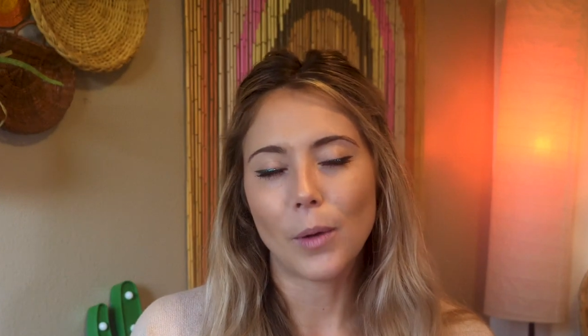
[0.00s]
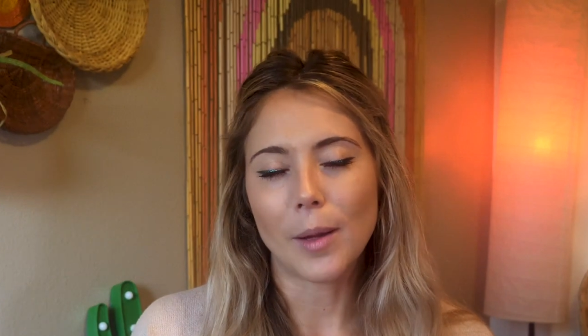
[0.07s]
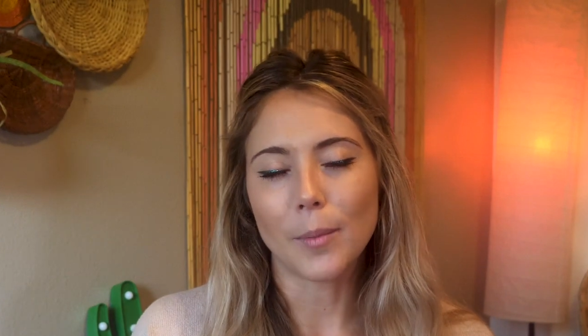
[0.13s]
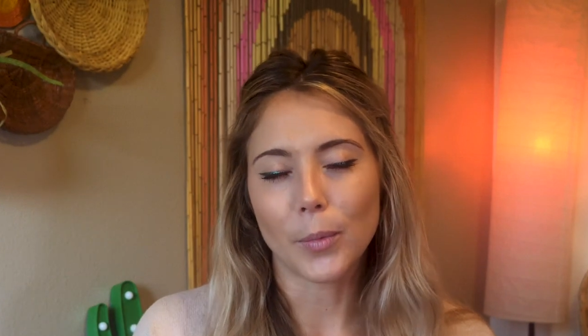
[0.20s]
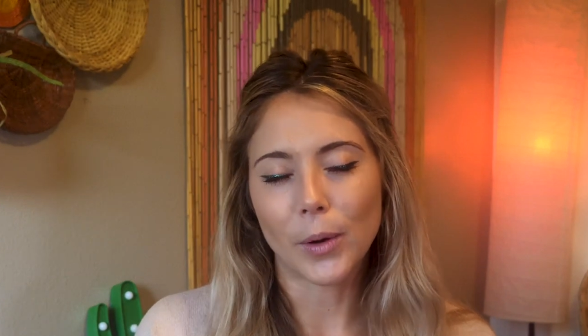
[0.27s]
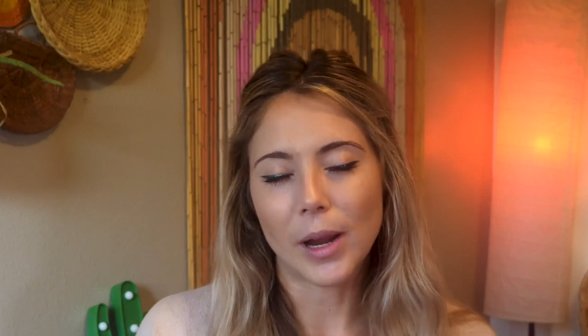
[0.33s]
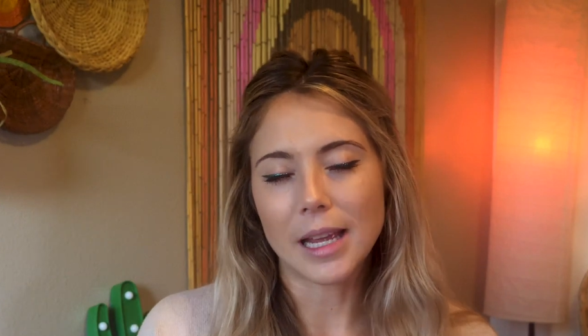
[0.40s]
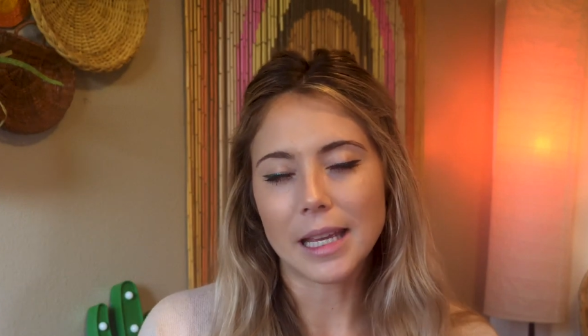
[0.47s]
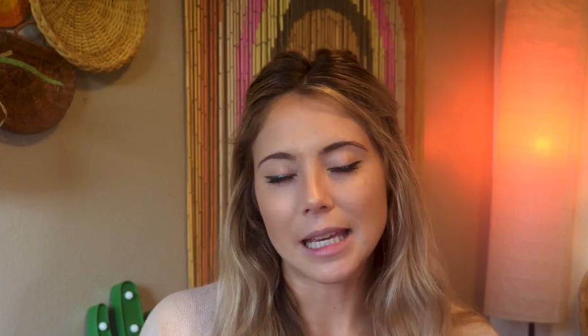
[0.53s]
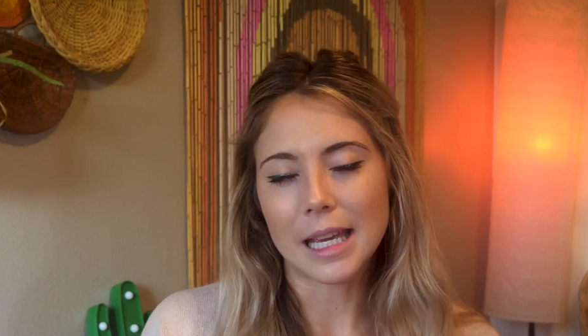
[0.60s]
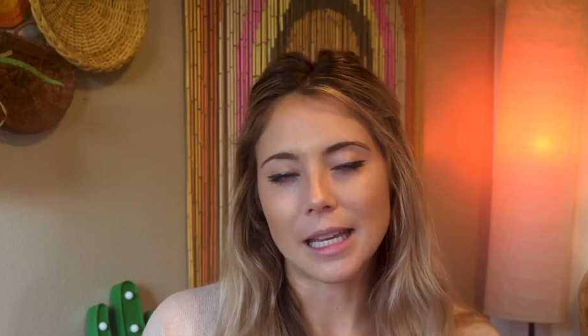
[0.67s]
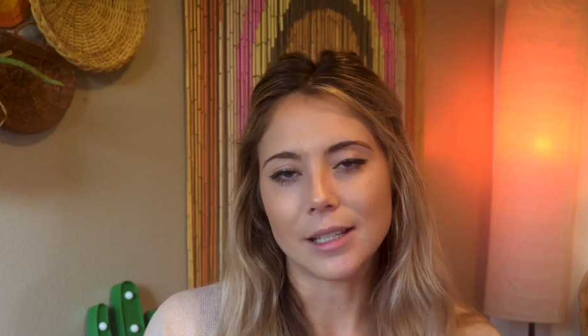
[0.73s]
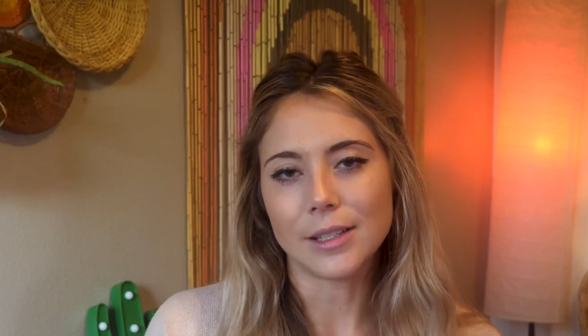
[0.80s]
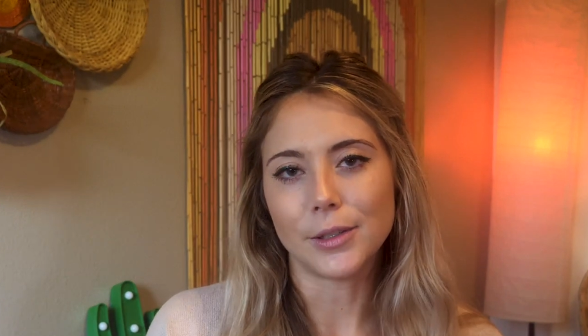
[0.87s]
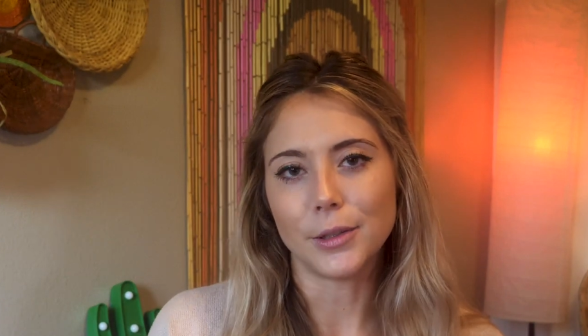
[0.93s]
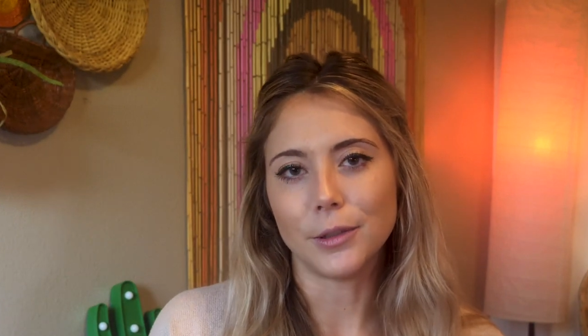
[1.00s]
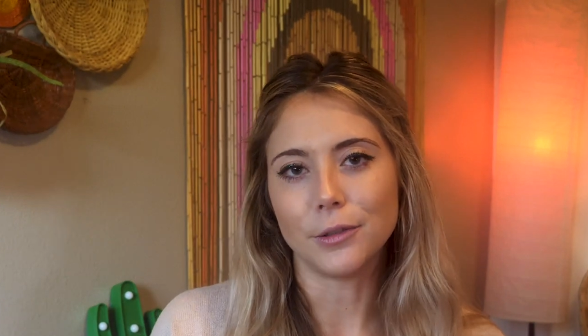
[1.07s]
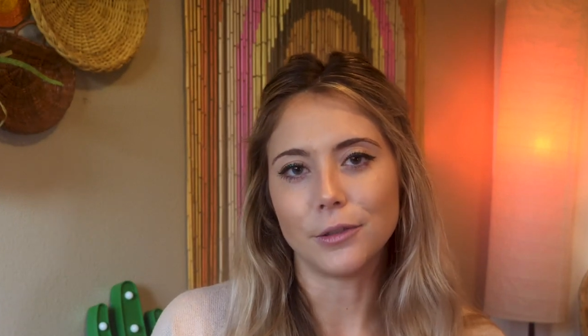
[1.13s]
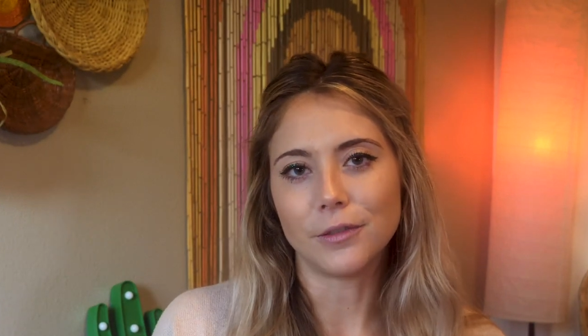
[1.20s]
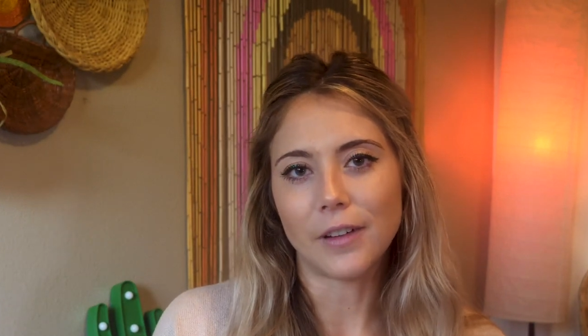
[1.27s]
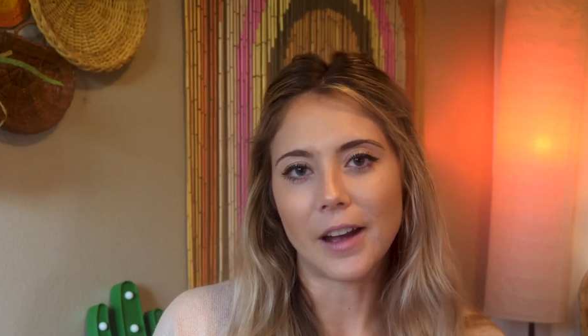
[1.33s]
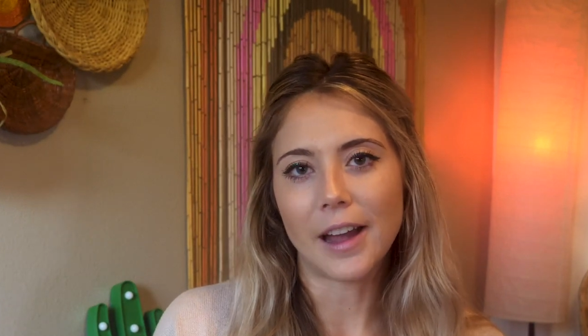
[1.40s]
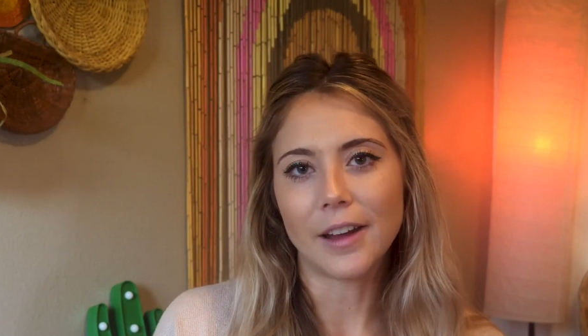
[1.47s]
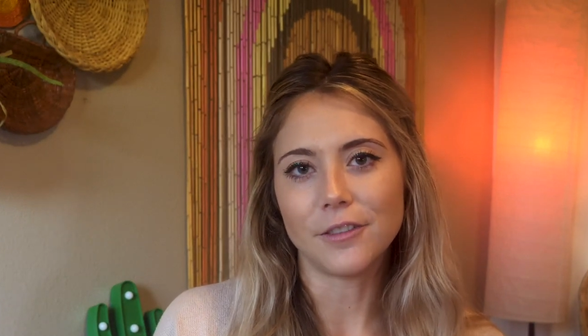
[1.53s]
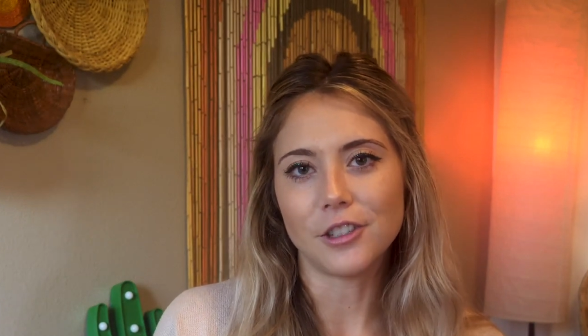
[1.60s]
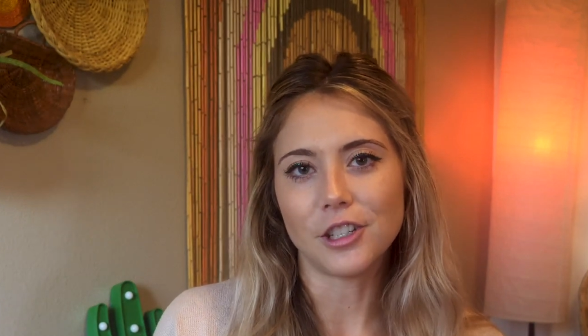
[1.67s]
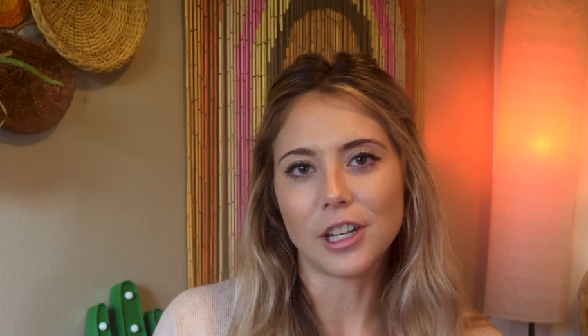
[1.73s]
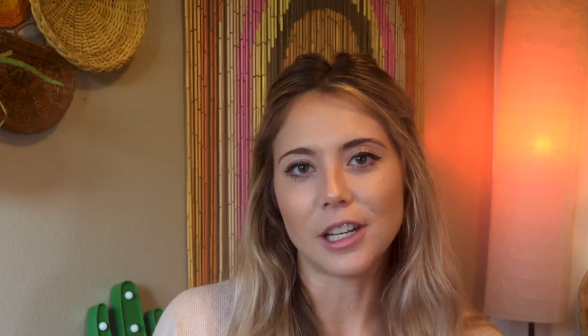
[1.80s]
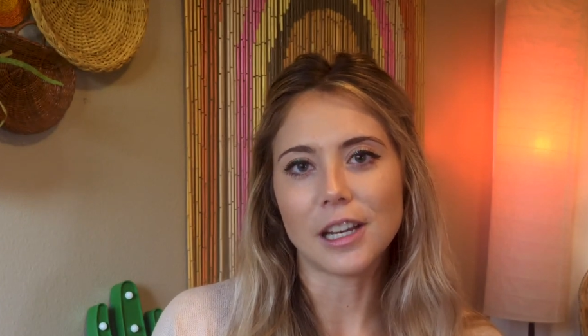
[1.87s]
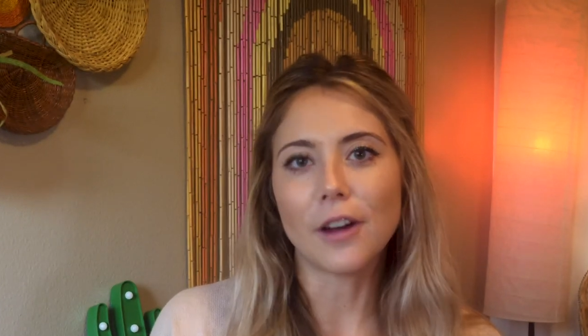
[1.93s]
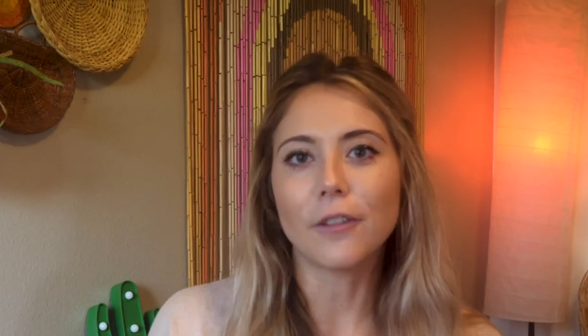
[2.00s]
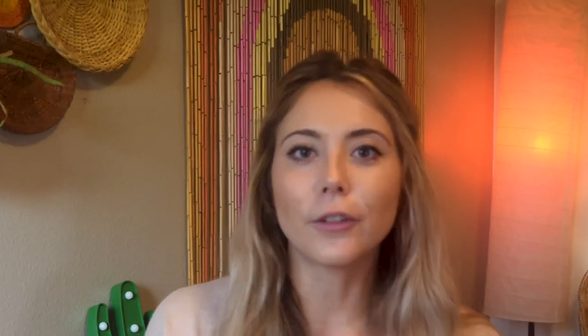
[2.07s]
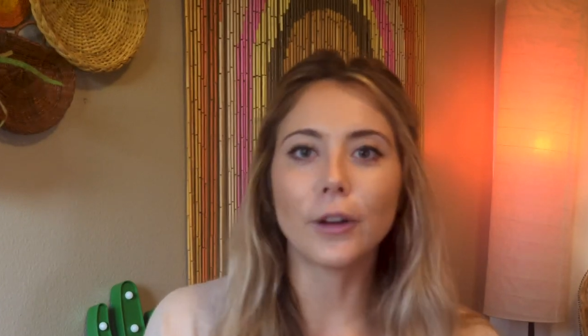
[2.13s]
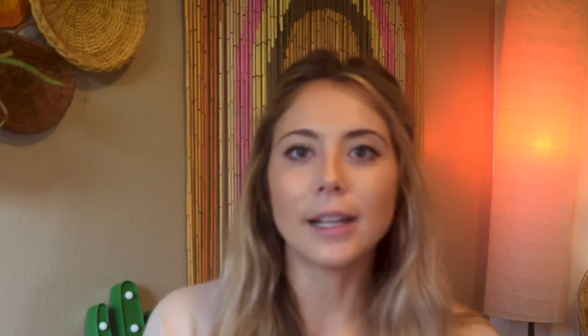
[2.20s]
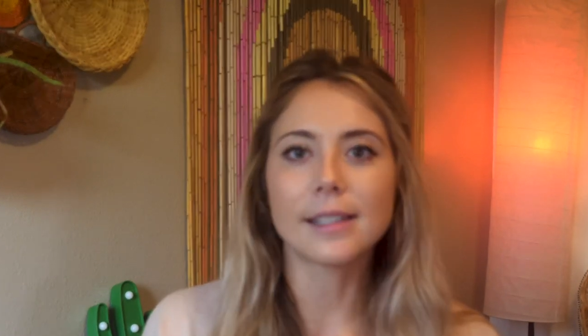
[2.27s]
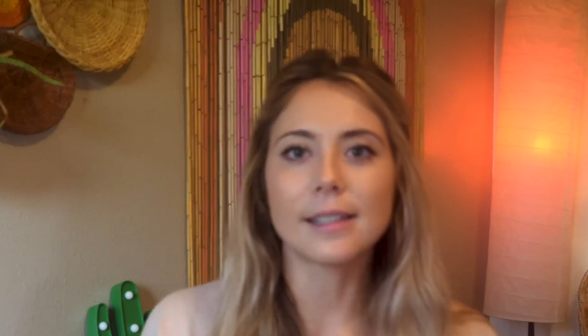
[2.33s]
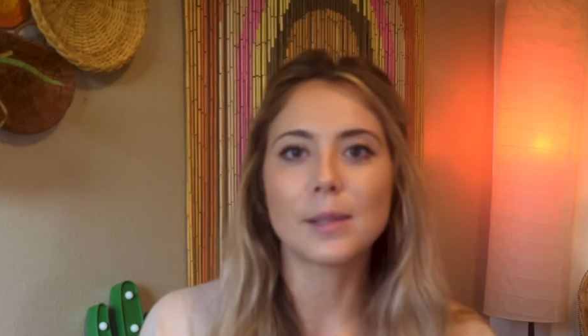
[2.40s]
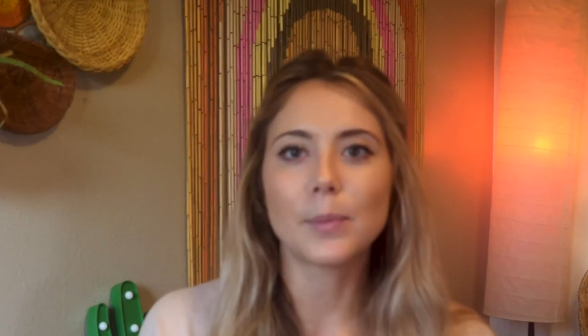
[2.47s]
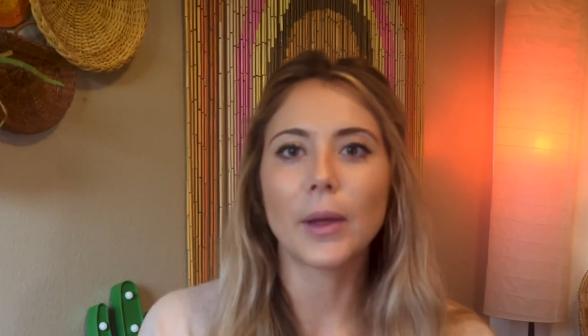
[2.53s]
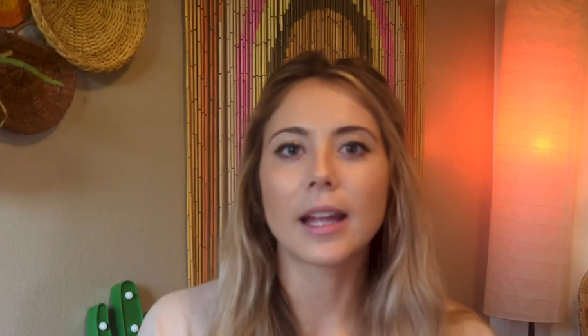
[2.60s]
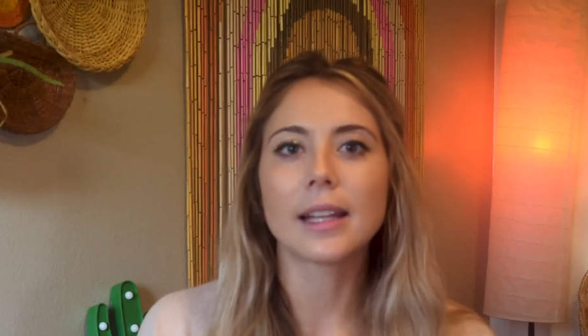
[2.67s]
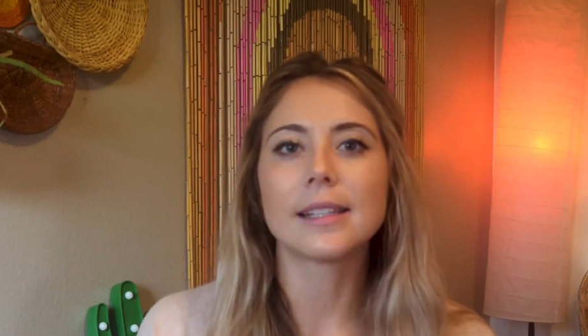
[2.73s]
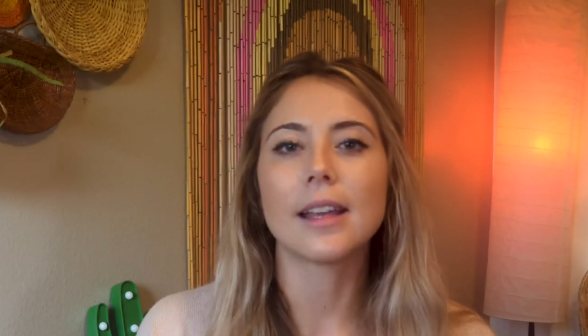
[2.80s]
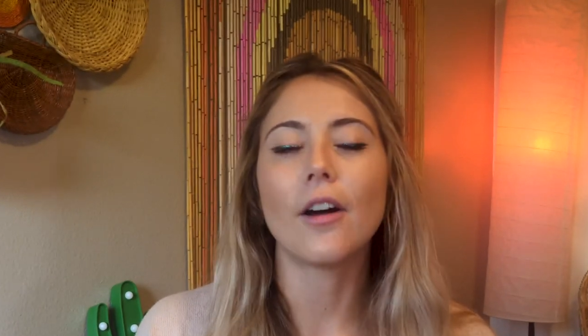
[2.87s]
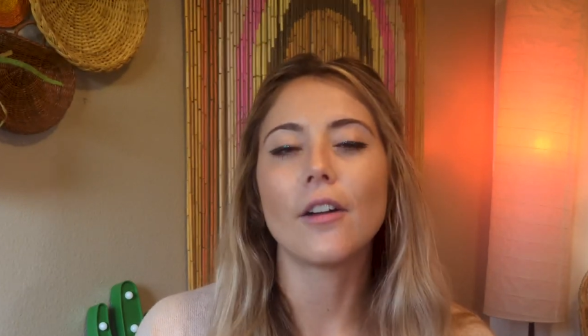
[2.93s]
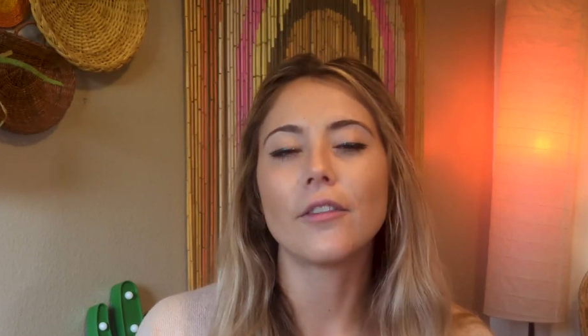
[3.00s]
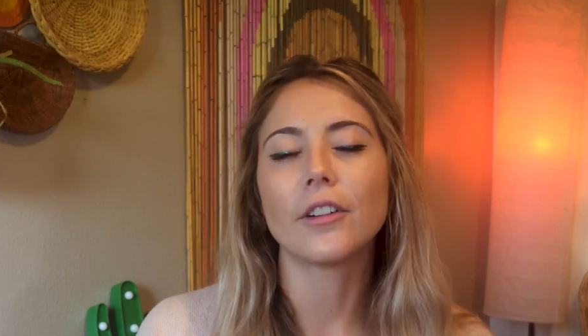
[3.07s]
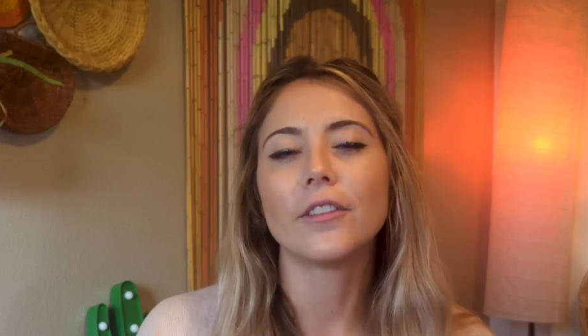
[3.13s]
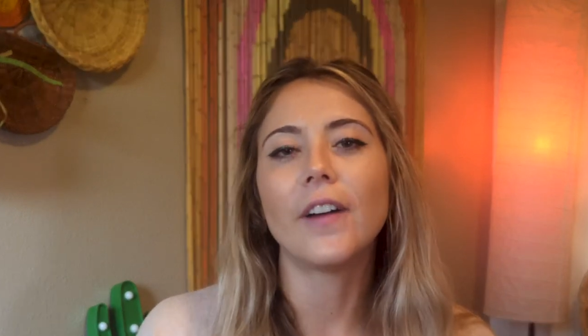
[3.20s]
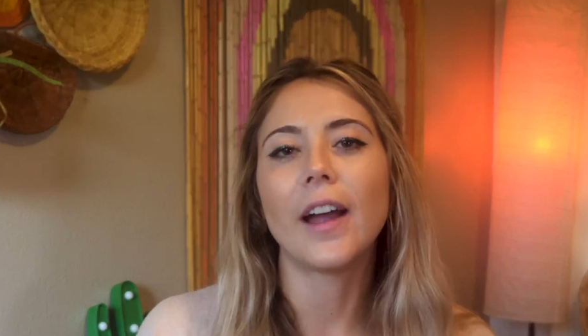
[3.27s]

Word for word: and break into 5G. Now, Verizon's plans that offer